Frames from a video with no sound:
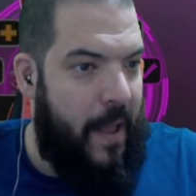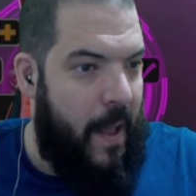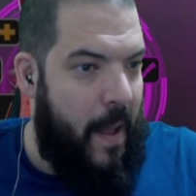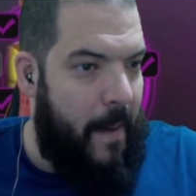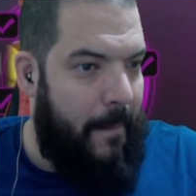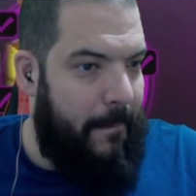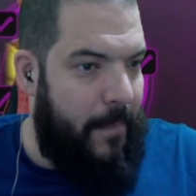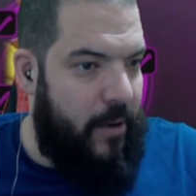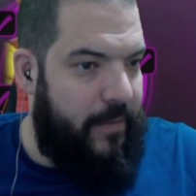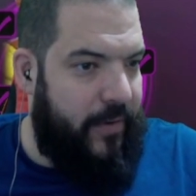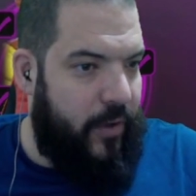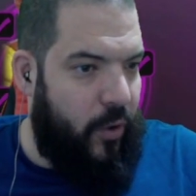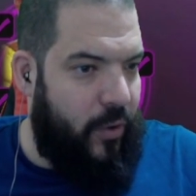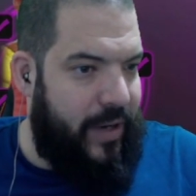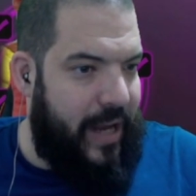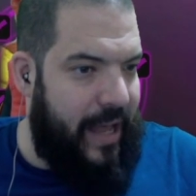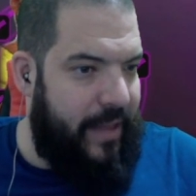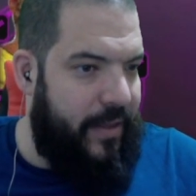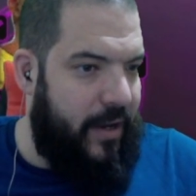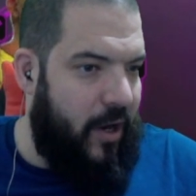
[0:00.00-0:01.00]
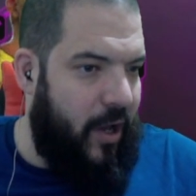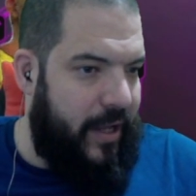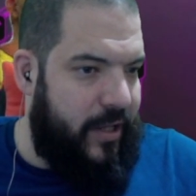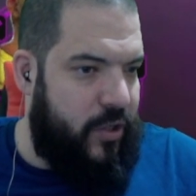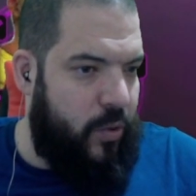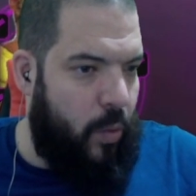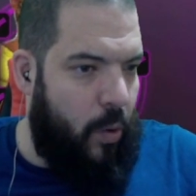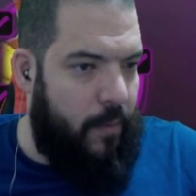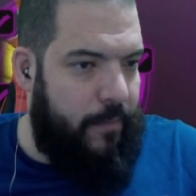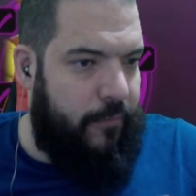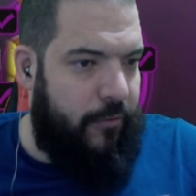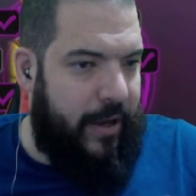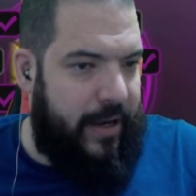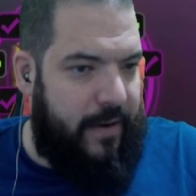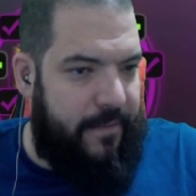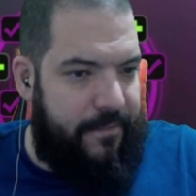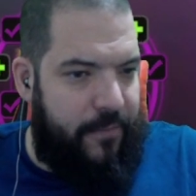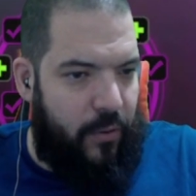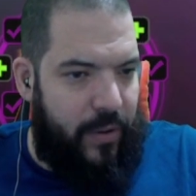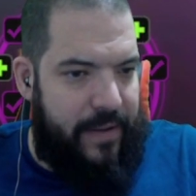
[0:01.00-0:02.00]
Moving on down the line to Wolverine
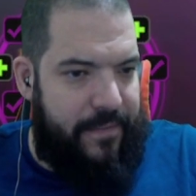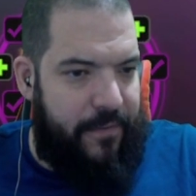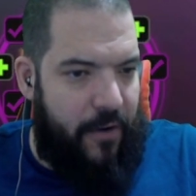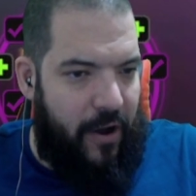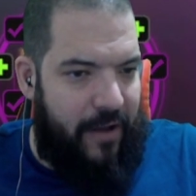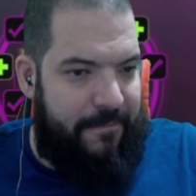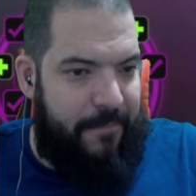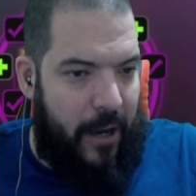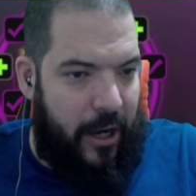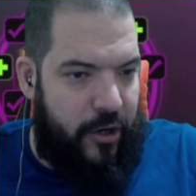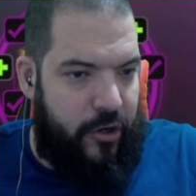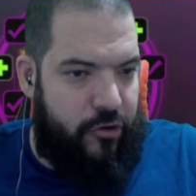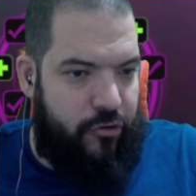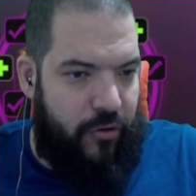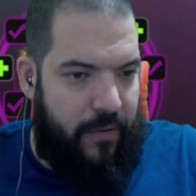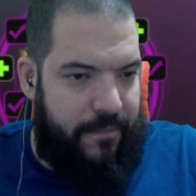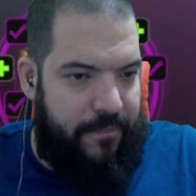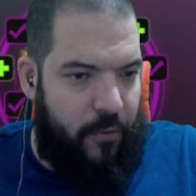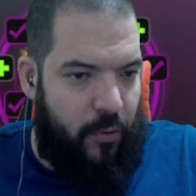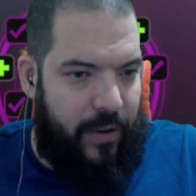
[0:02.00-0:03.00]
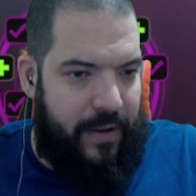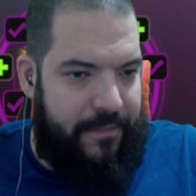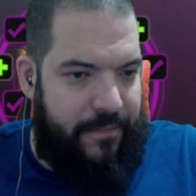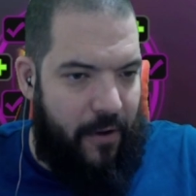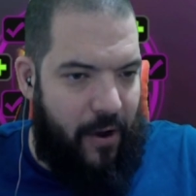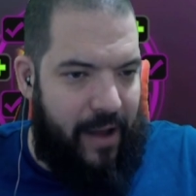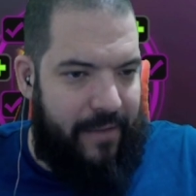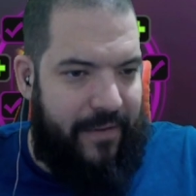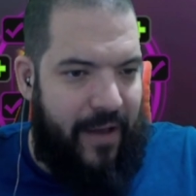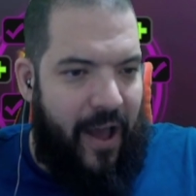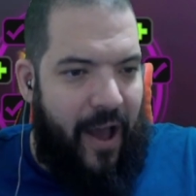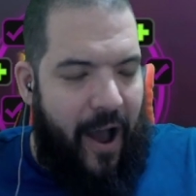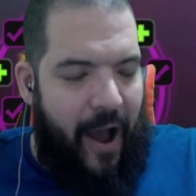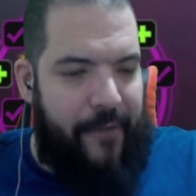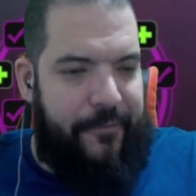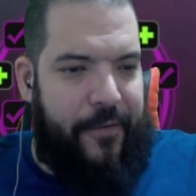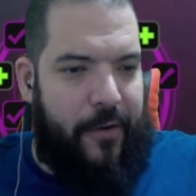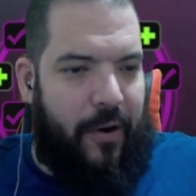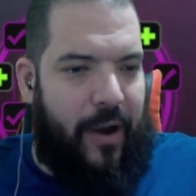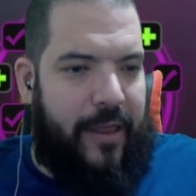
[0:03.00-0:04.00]
at 45, Punisher at 45. I
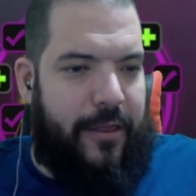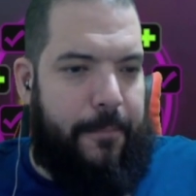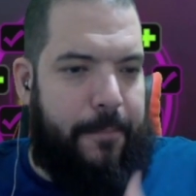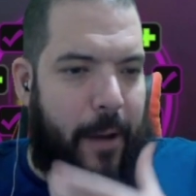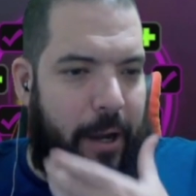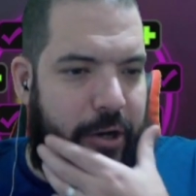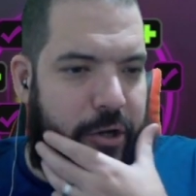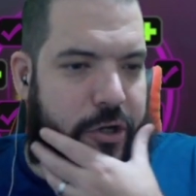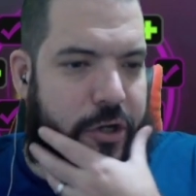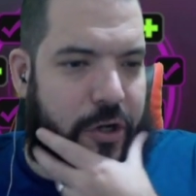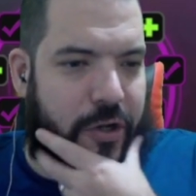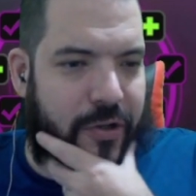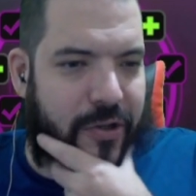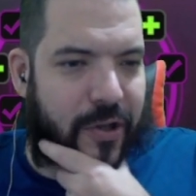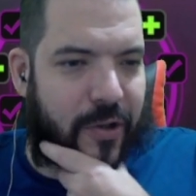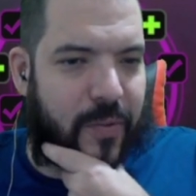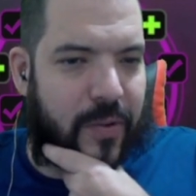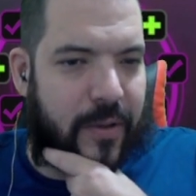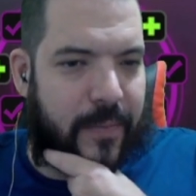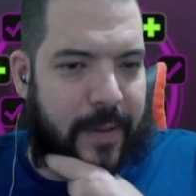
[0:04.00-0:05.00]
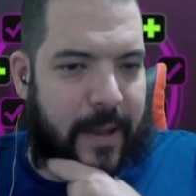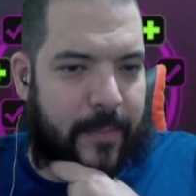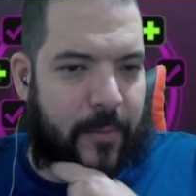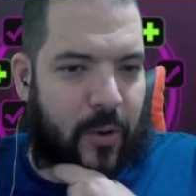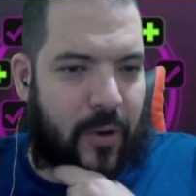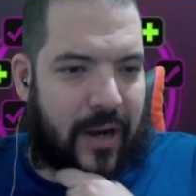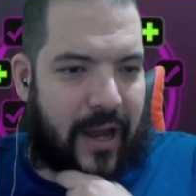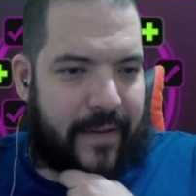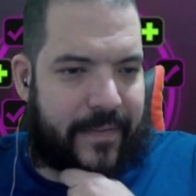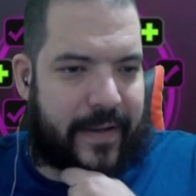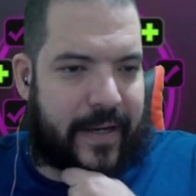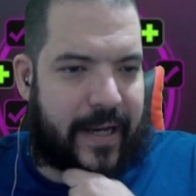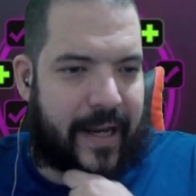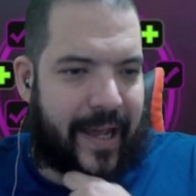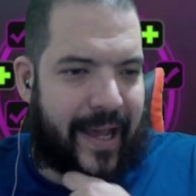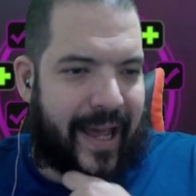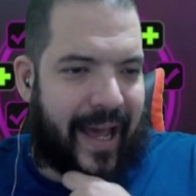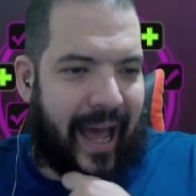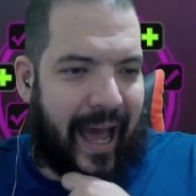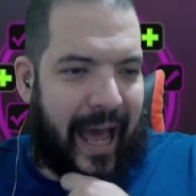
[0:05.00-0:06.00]
feel like the Punisher could do with a bit more loving,
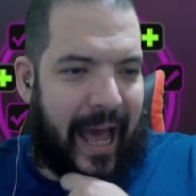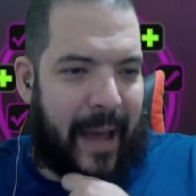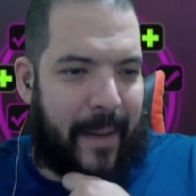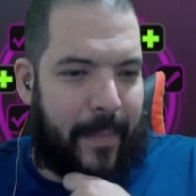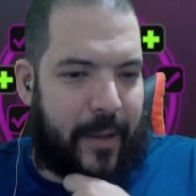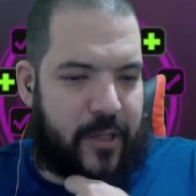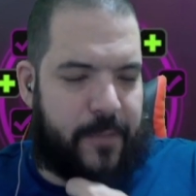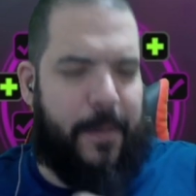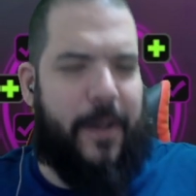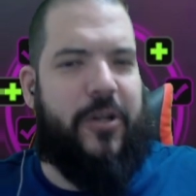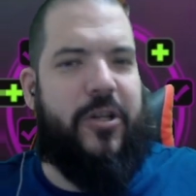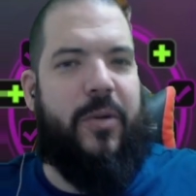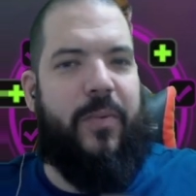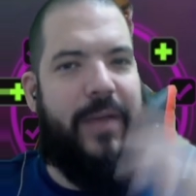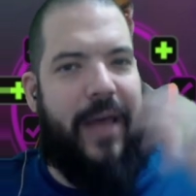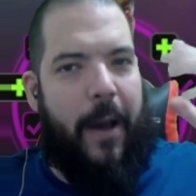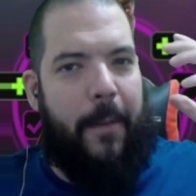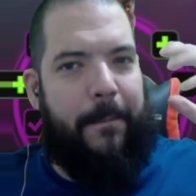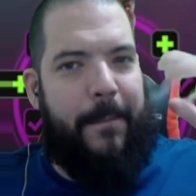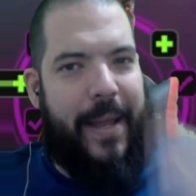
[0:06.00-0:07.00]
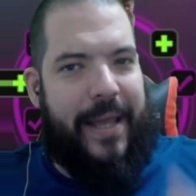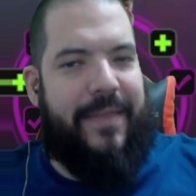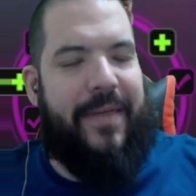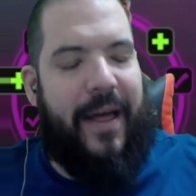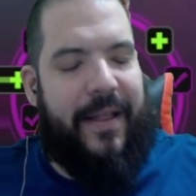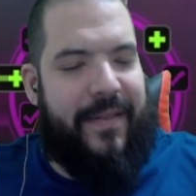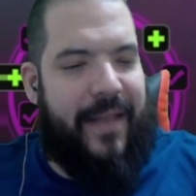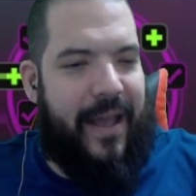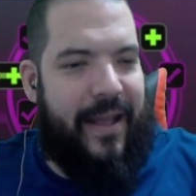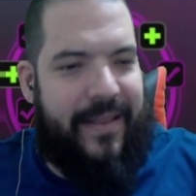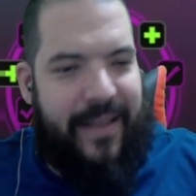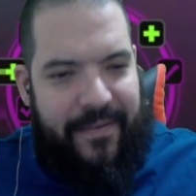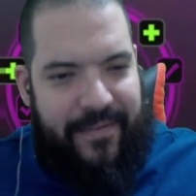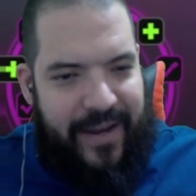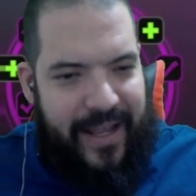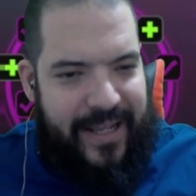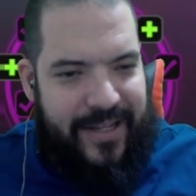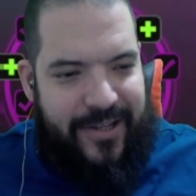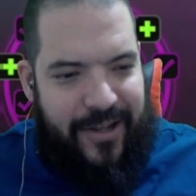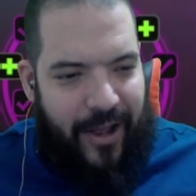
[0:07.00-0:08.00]
especially with how big that Daredevil
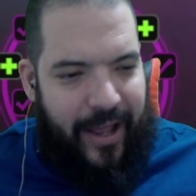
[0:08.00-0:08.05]
is.